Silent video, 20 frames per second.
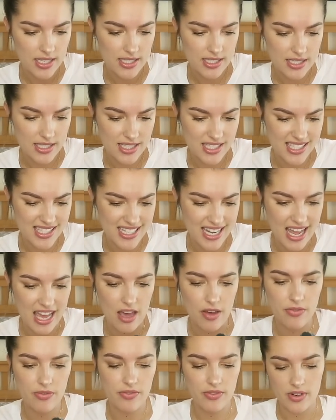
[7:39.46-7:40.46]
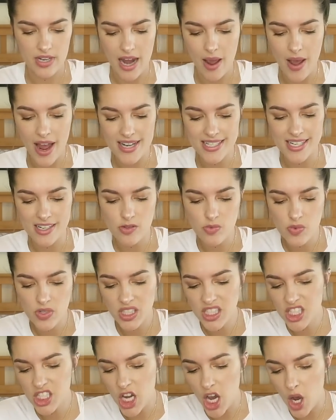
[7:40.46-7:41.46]
sniff. Now I didn't
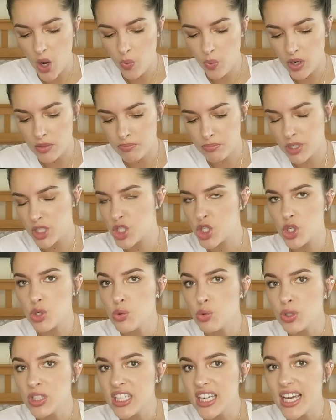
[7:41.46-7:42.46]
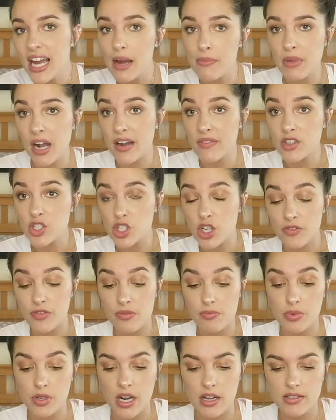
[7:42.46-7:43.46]
really know what patchouli, I'm not even sure if
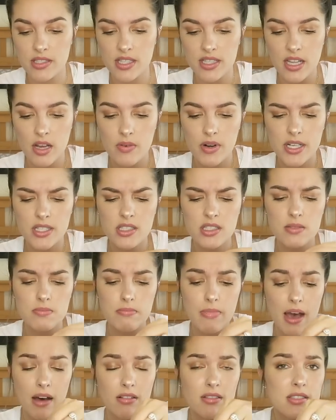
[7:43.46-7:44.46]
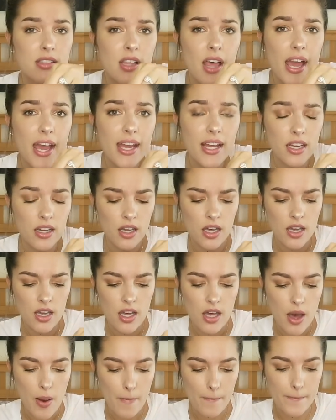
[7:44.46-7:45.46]
I'm pronouncing that right, smells like,
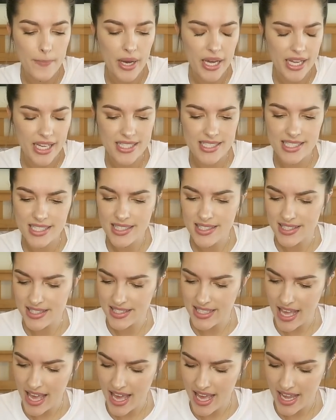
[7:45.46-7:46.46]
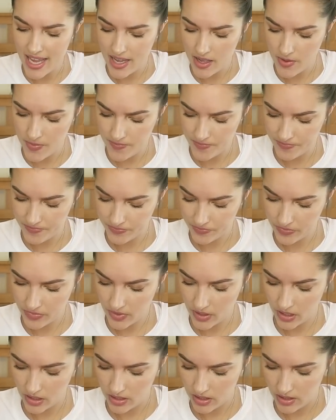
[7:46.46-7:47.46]
but it did say
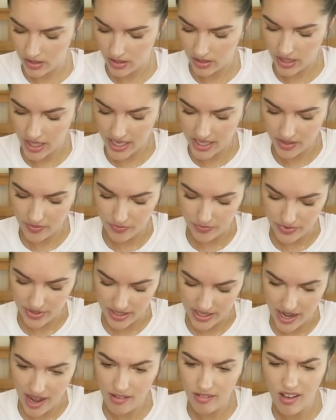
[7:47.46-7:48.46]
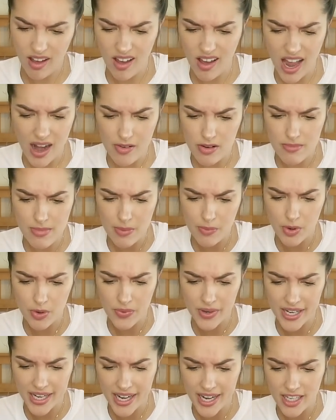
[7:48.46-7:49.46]
like vanilla I remember
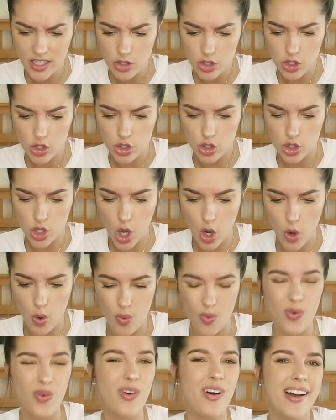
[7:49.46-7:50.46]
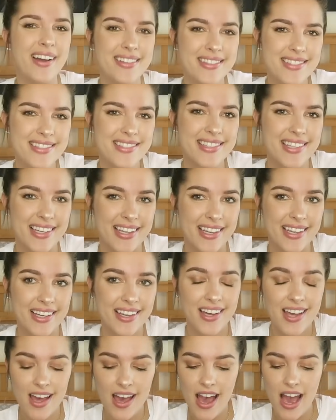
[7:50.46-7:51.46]
reading. So let's see.
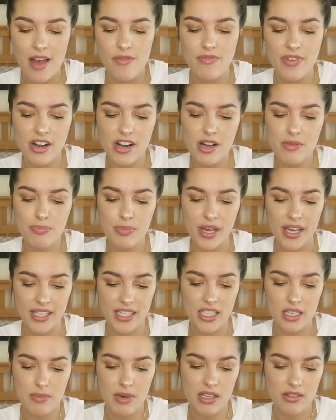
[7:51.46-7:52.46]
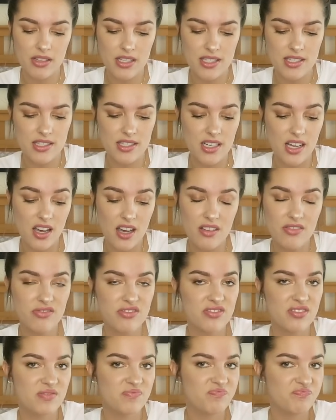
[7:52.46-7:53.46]
I'm very picky about this
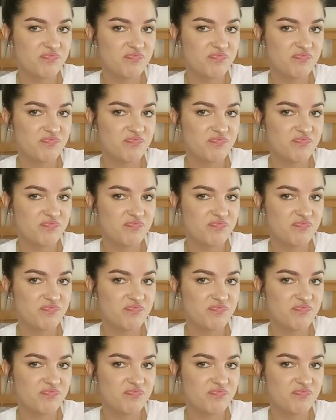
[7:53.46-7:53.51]
stuff.